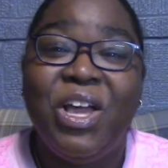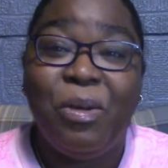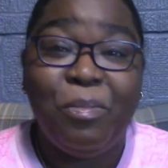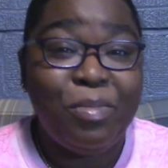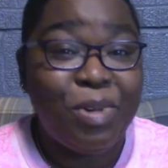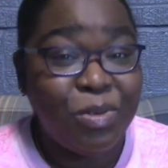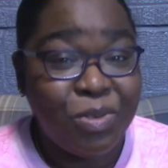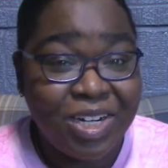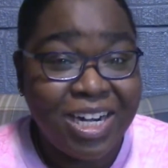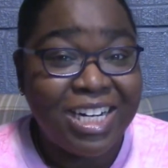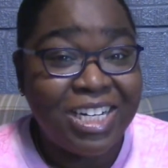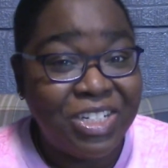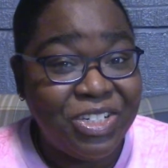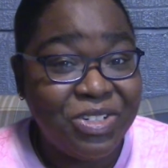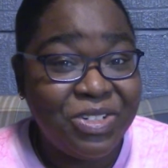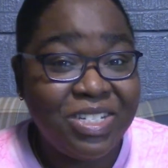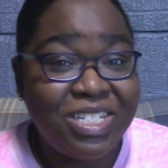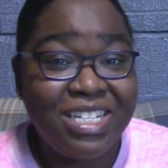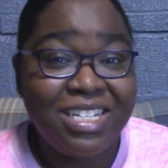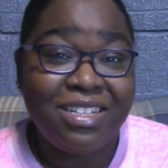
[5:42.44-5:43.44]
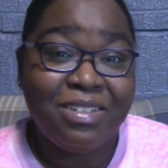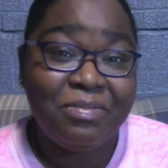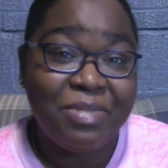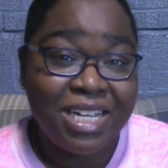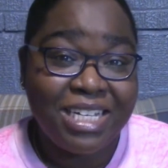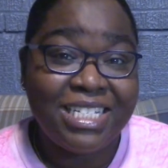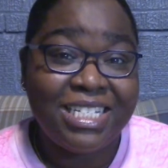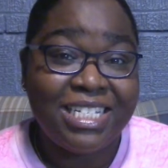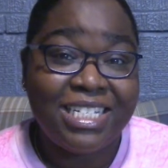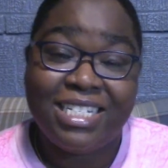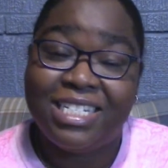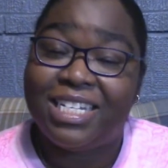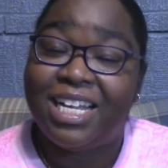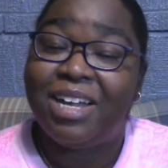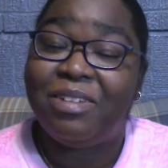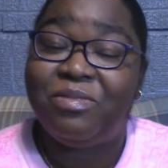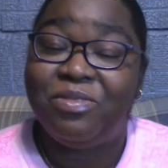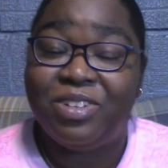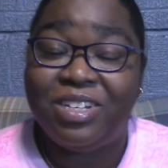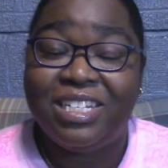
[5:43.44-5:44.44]
But when I do see the messages,
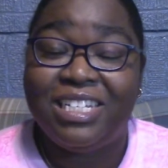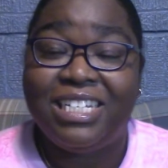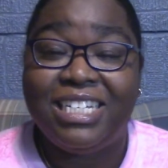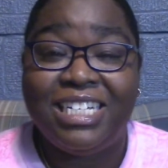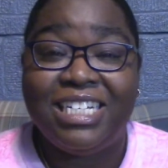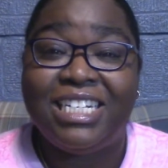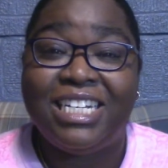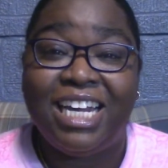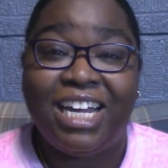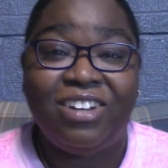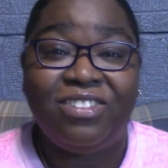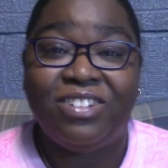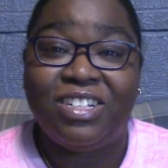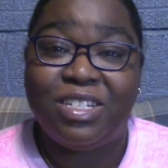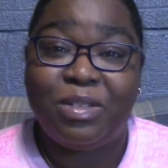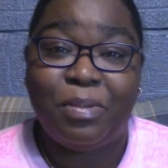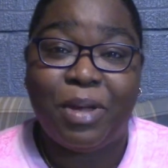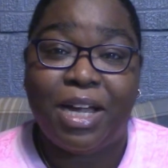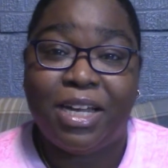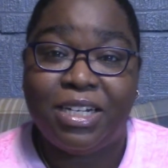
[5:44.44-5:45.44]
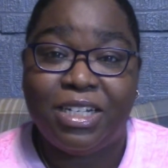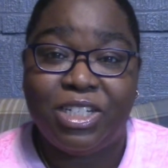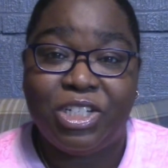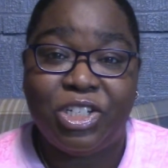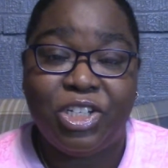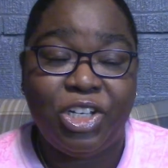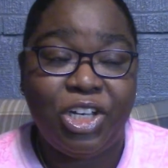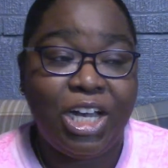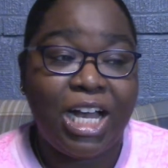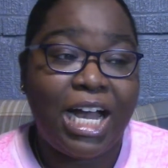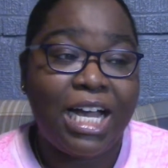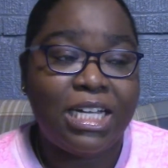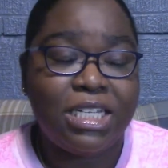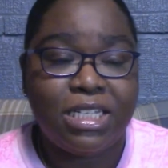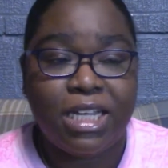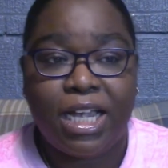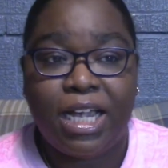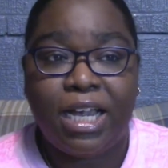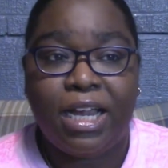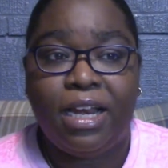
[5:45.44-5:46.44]
I'm really good at responding to you
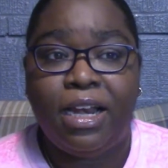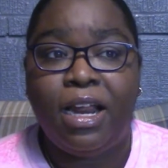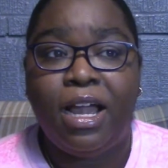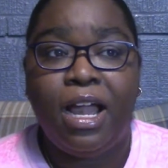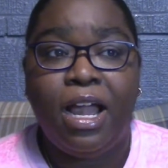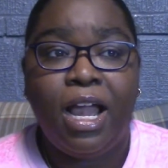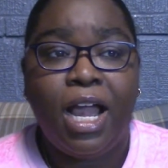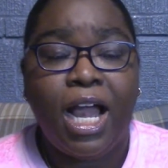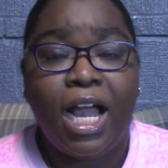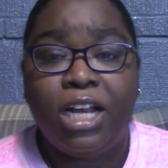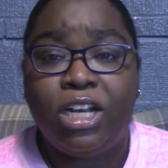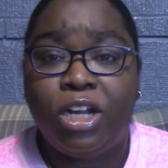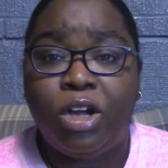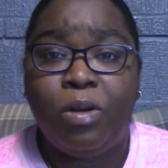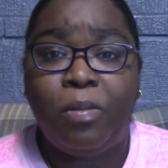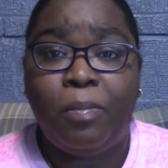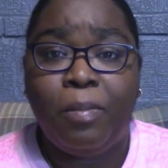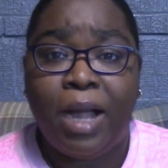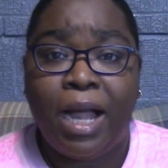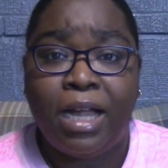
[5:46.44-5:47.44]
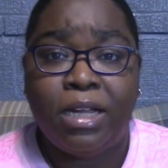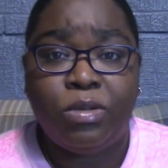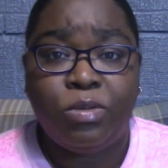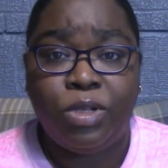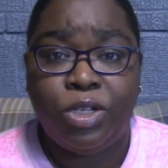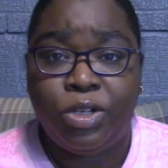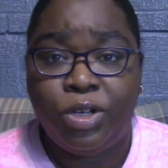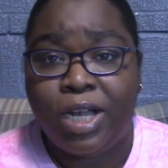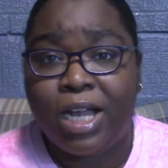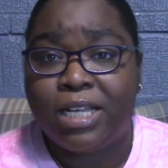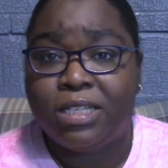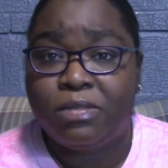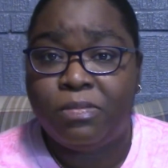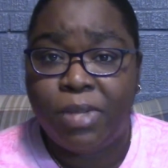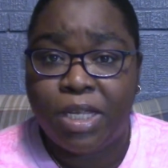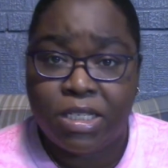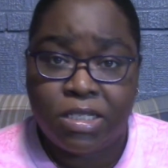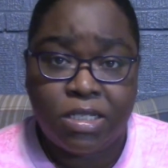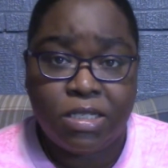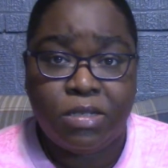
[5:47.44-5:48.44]
guys, and I don't mind when you guys
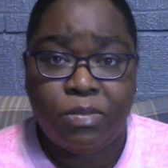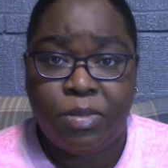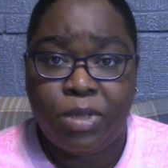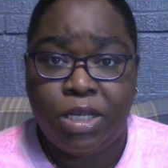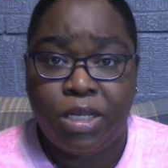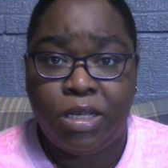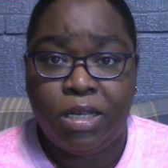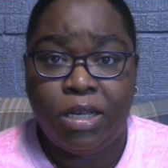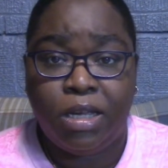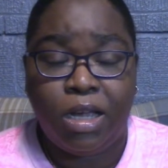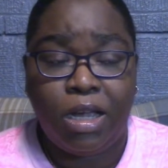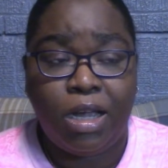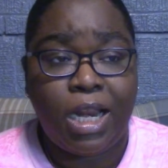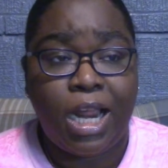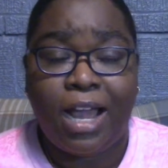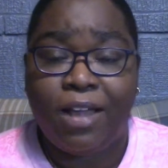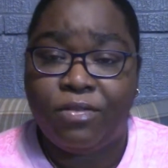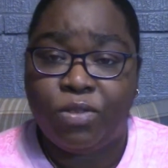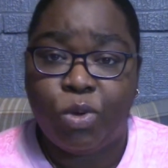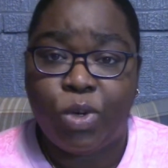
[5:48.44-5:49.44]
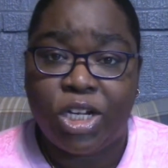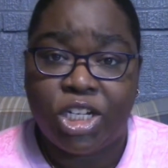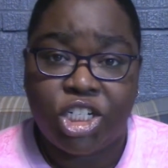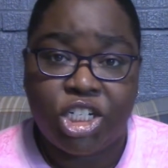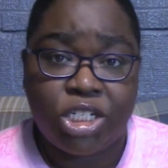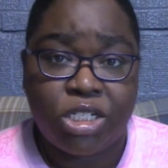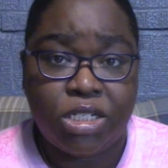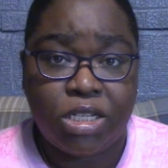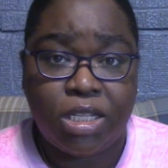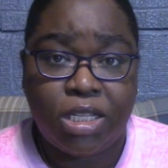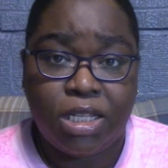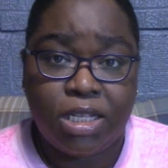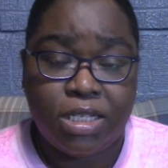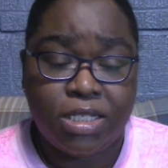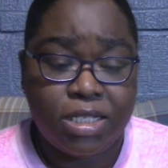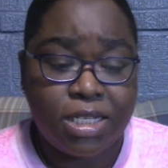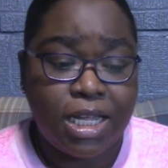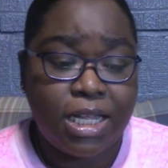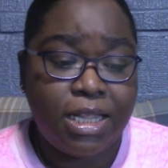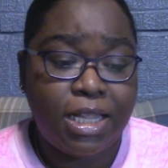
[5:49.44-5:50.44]
message me and have questions and
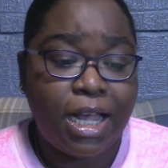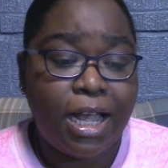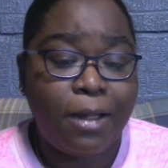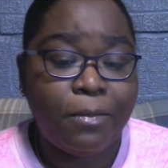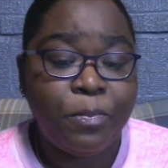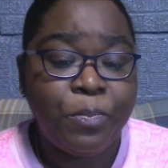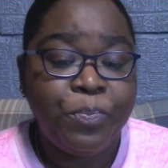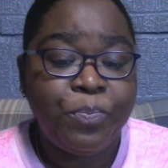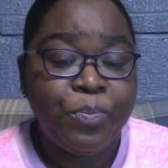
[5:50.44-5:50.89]
things like that.